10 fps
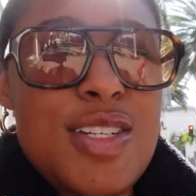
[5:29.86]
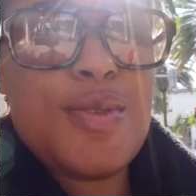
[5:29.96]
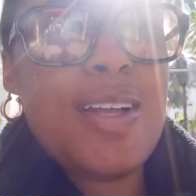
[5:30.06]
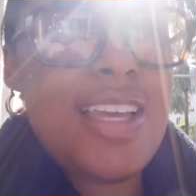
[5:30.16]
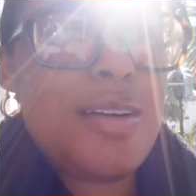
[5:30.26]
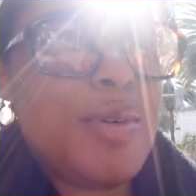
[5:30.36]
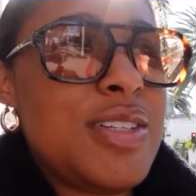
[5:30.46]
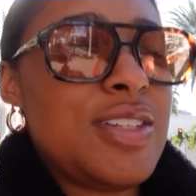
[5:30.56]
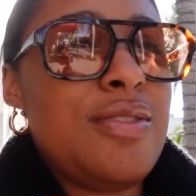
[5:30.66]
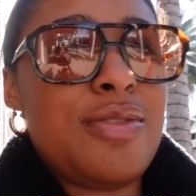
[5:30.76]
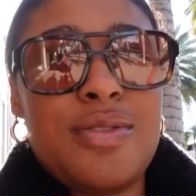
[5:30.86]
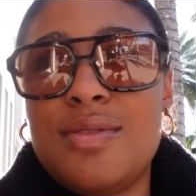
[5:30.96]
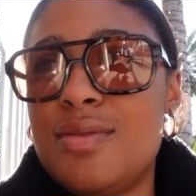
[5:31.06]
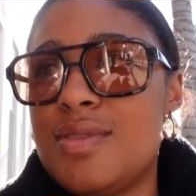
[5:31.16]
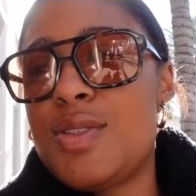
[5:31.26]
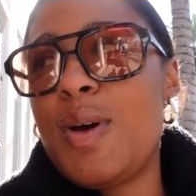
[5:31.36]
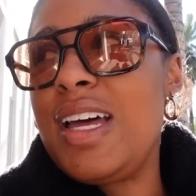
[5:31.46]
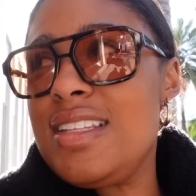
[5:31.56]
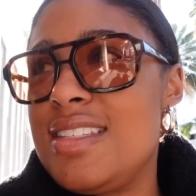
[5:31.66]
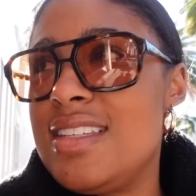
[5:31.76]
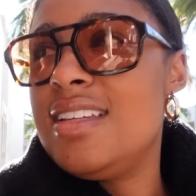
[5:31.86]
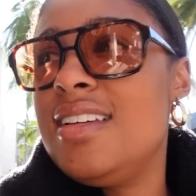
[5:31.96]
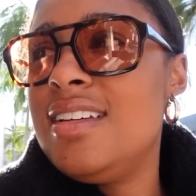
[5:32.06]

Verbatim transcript: just want like a bunch of sweats.